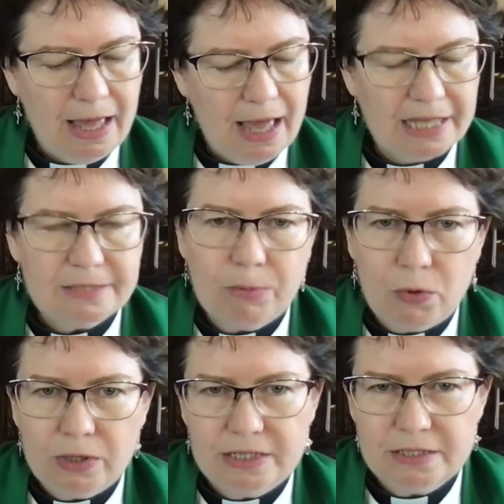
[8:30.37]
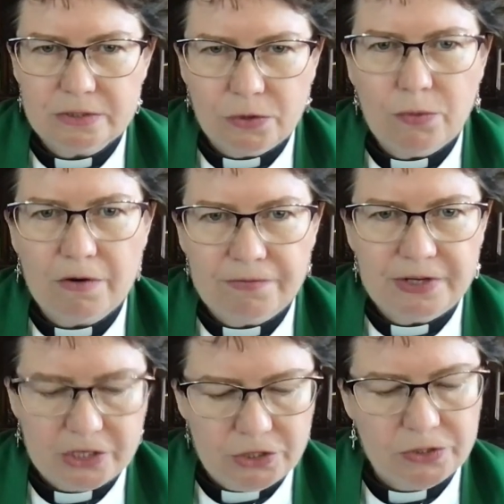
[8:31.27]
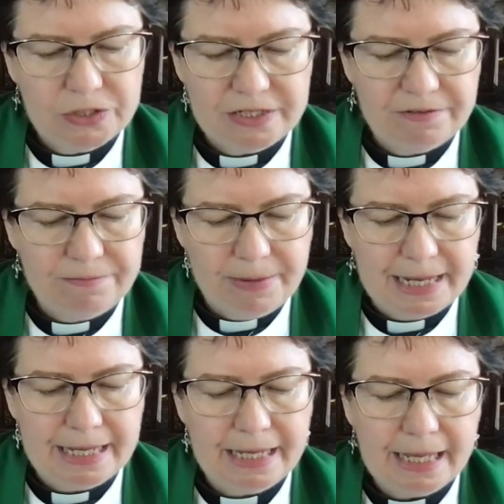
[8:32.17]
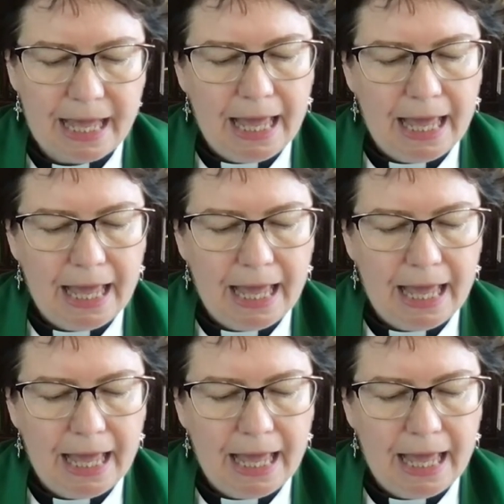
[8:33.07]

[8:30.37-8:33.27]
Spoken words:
as Paul is so often accused of being,